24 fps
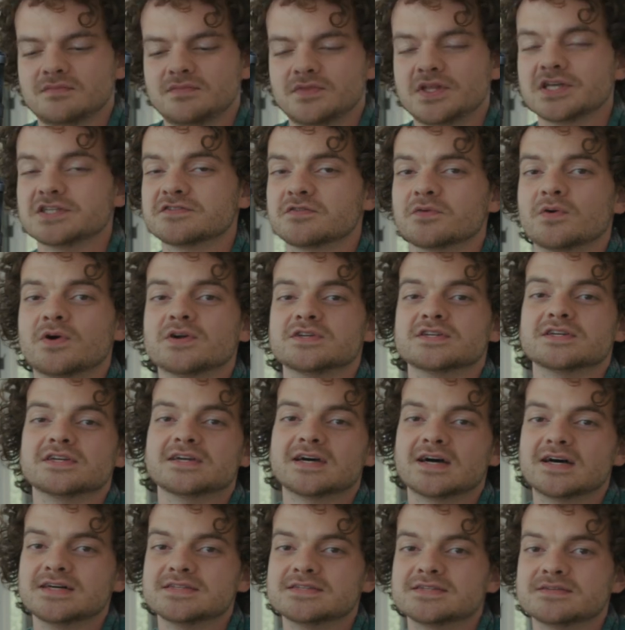Thanks for watching,
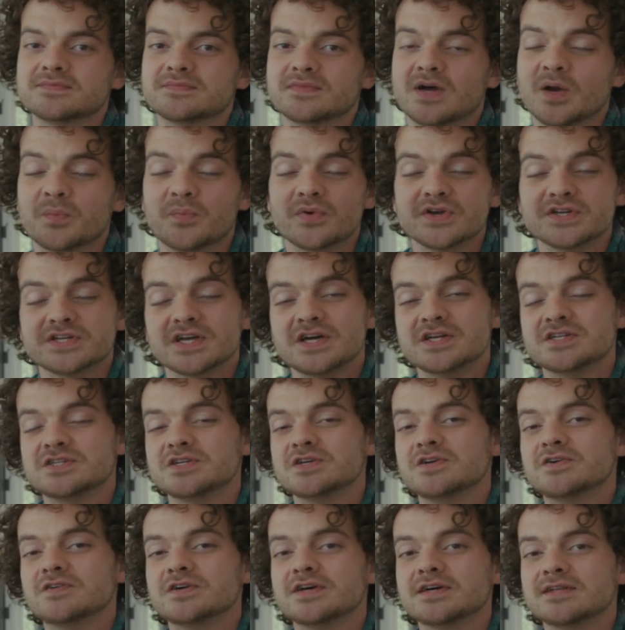guys. I appreciate
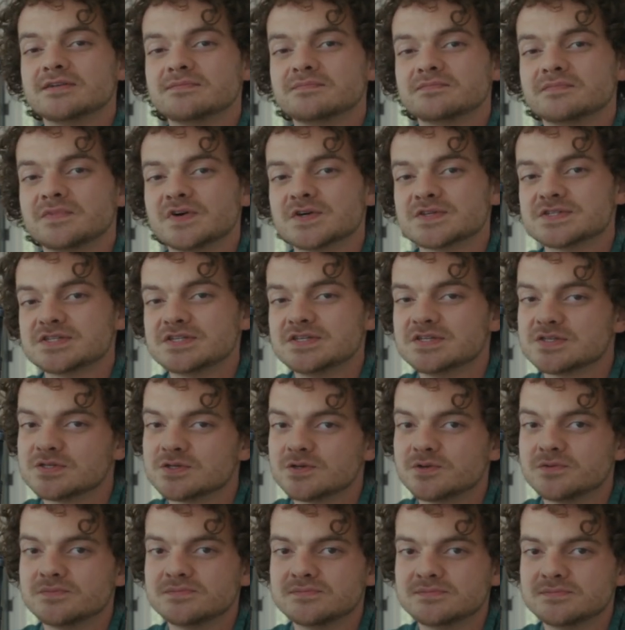you and I'll see you
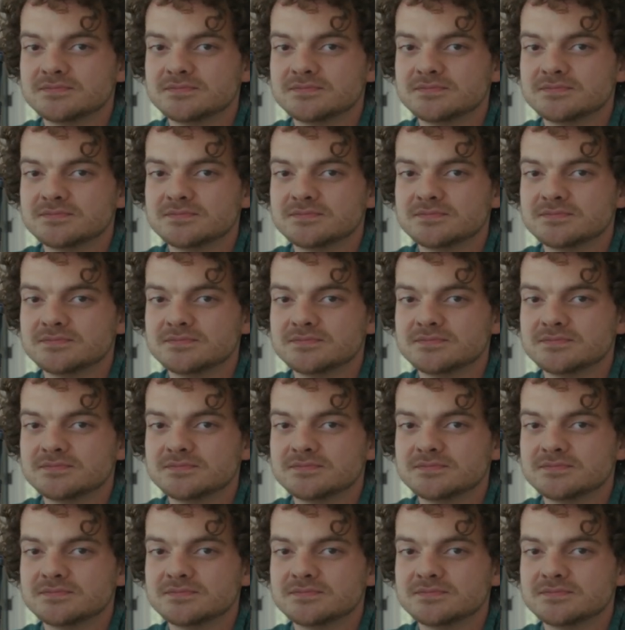soon.